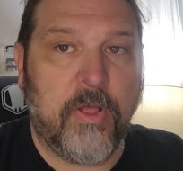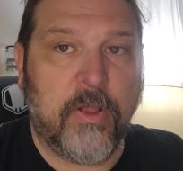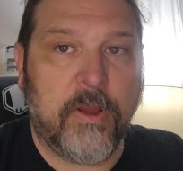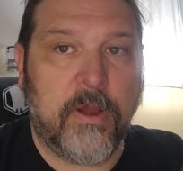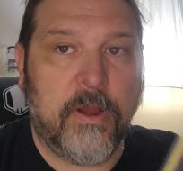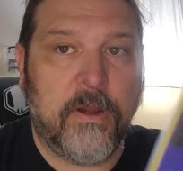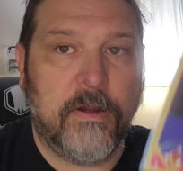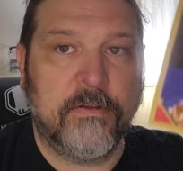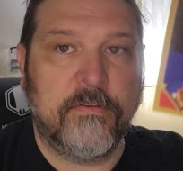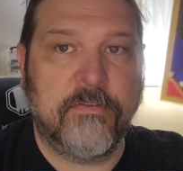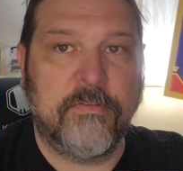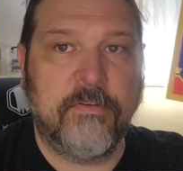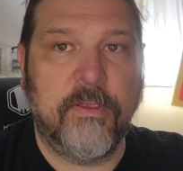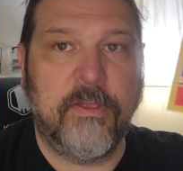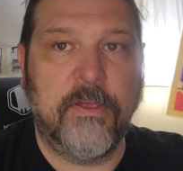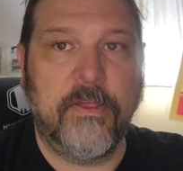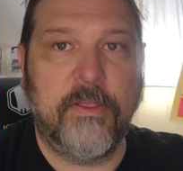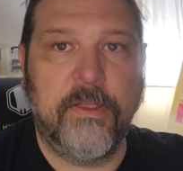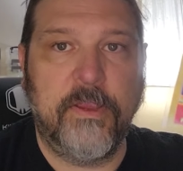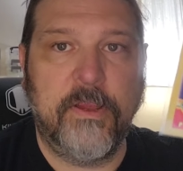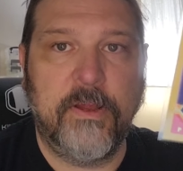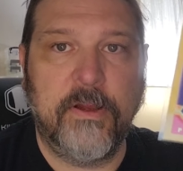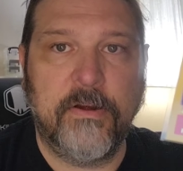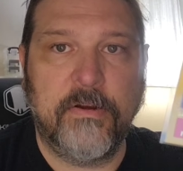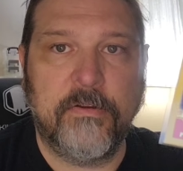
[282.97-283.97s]
Got a baseball
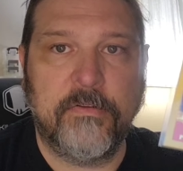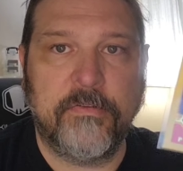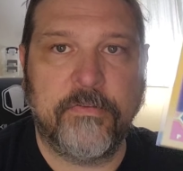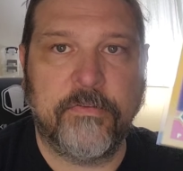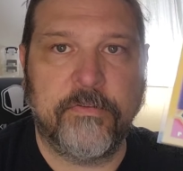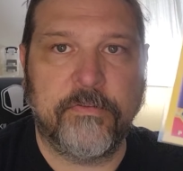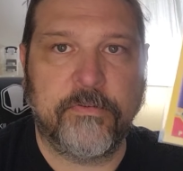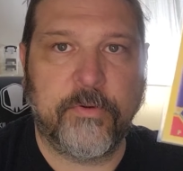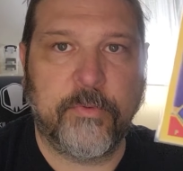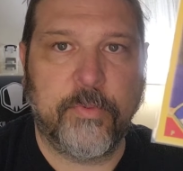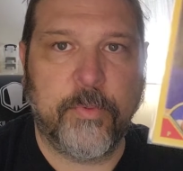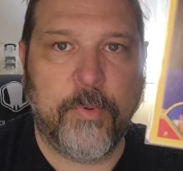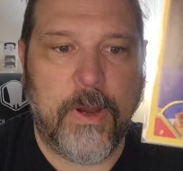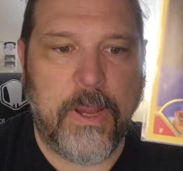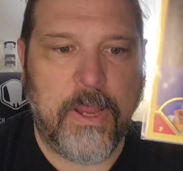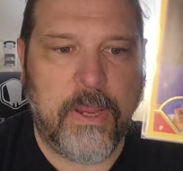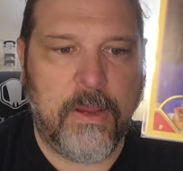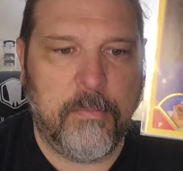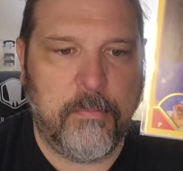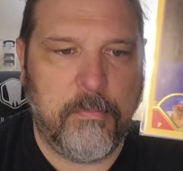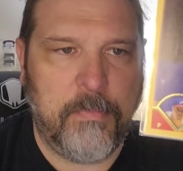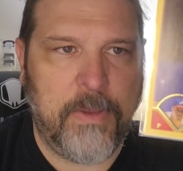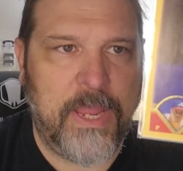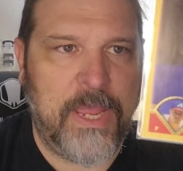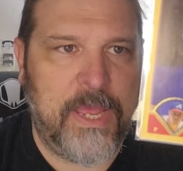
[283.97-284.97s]
card sale here.
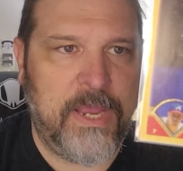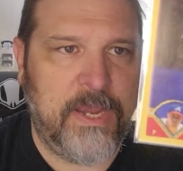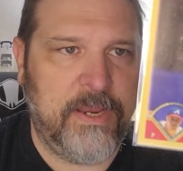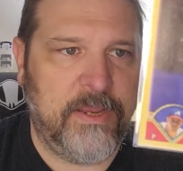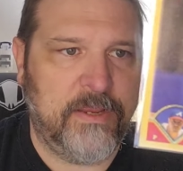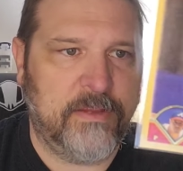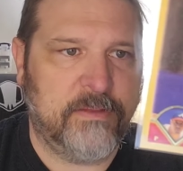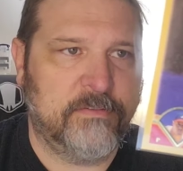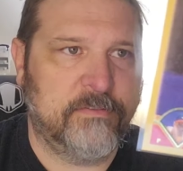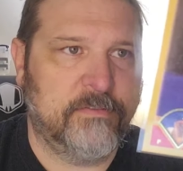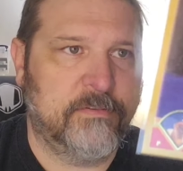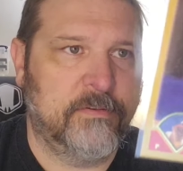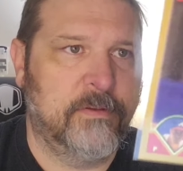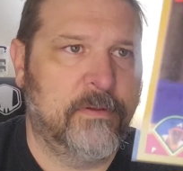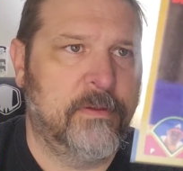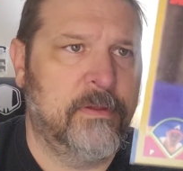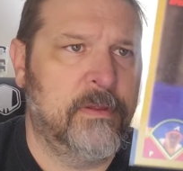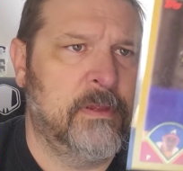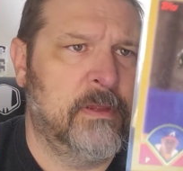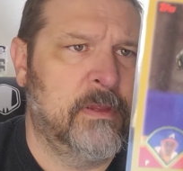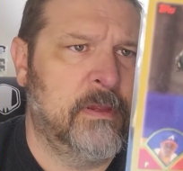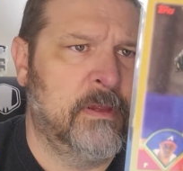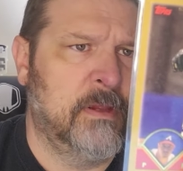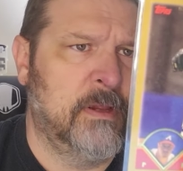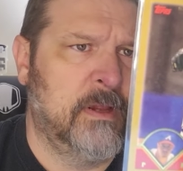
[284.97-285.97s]
This is Greg
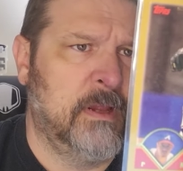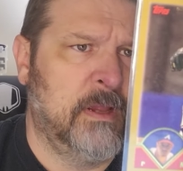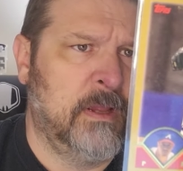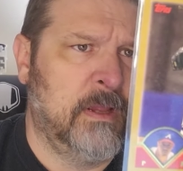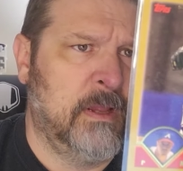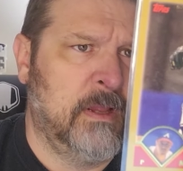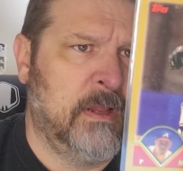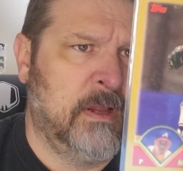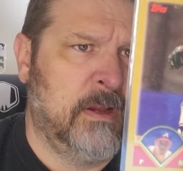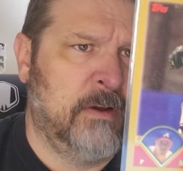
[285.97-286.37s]
Maddux